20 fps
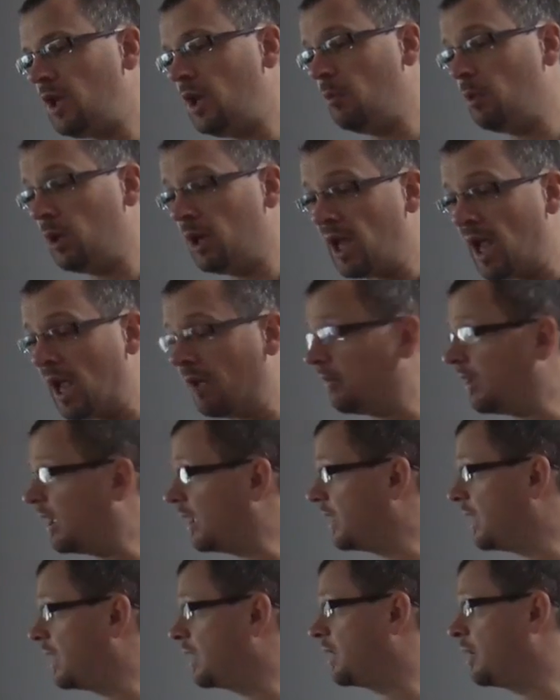But yeah,
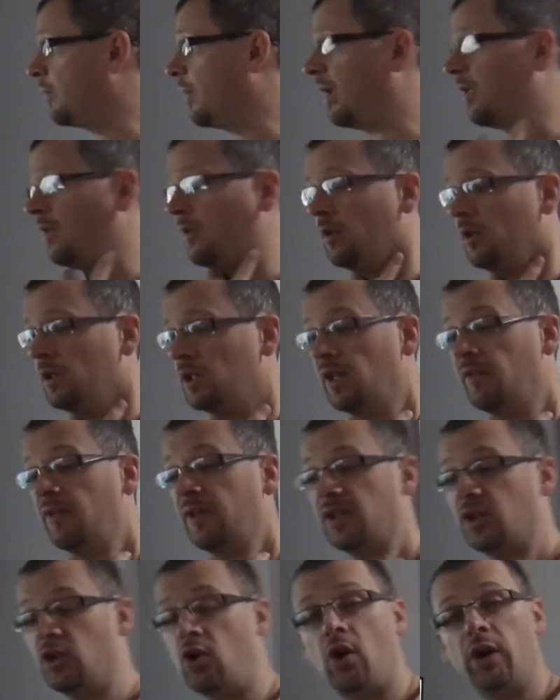that's at about 30. If
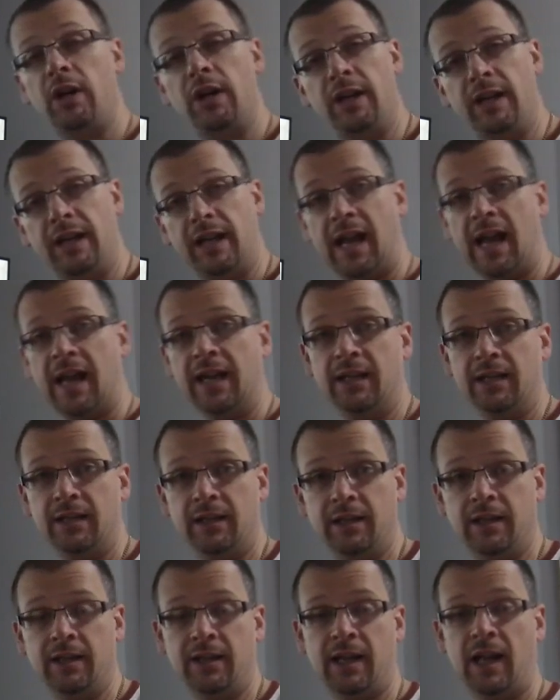it's not in
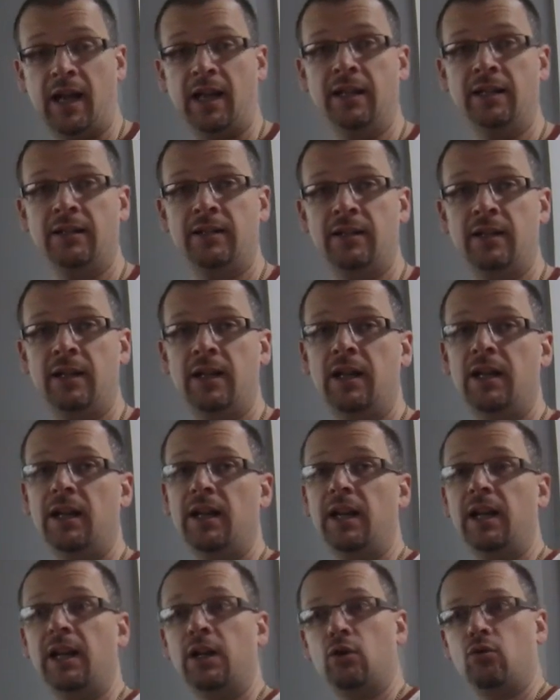a case,
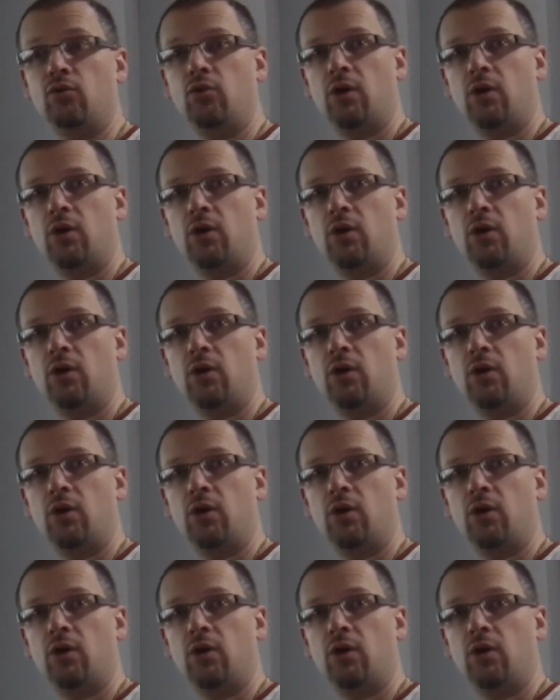it'll